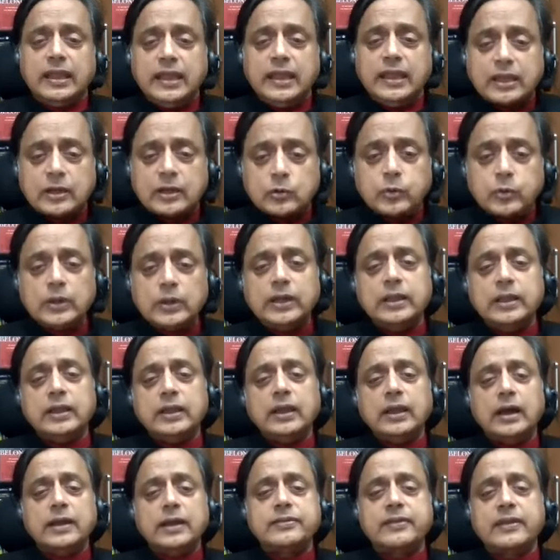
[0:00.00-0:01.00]

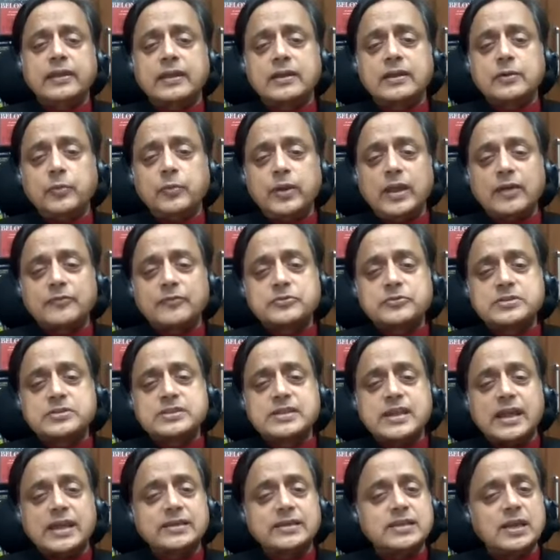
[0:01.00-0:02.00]
Equally, I think we have
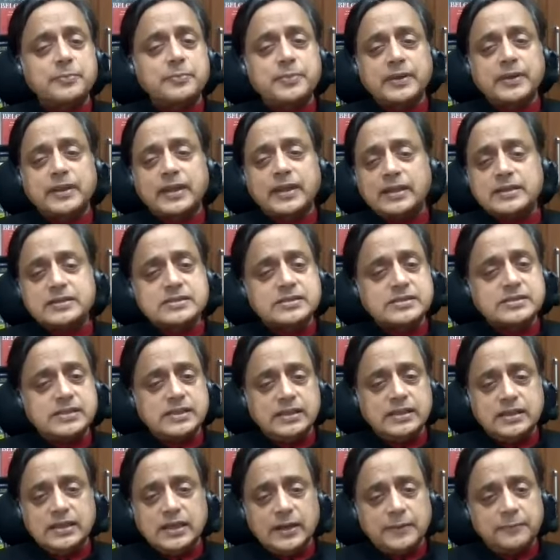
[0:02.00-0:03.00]
to stand up
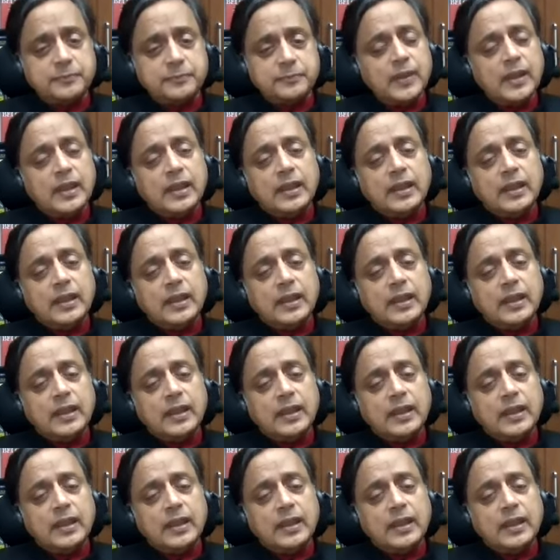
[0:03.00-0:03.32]
against the